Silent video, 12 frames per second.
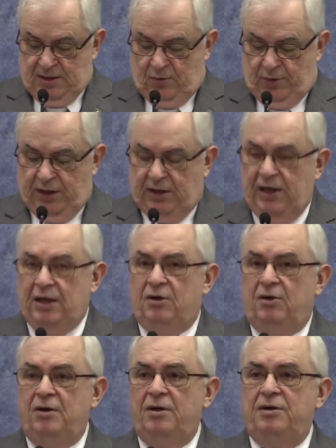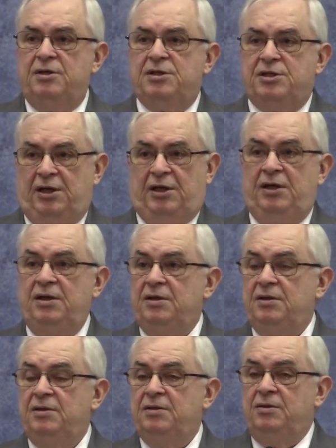We can learn to see,
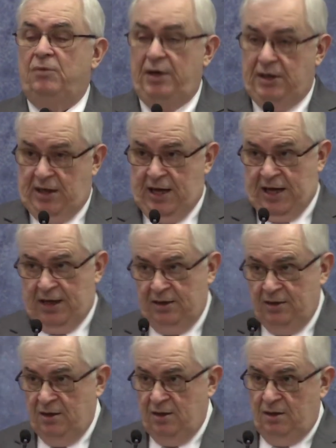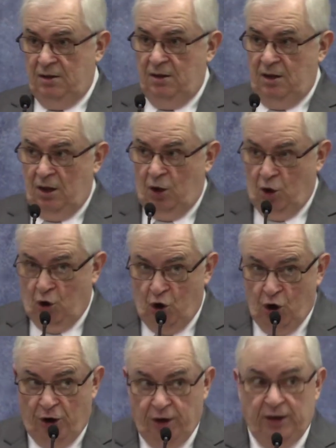we can
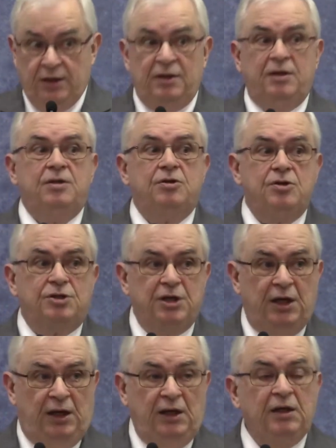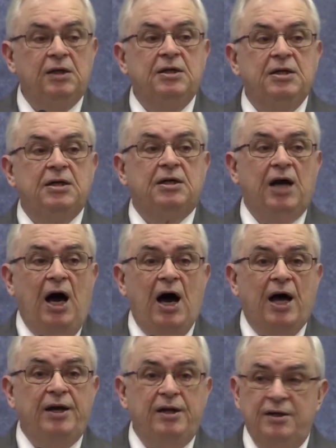learn to see God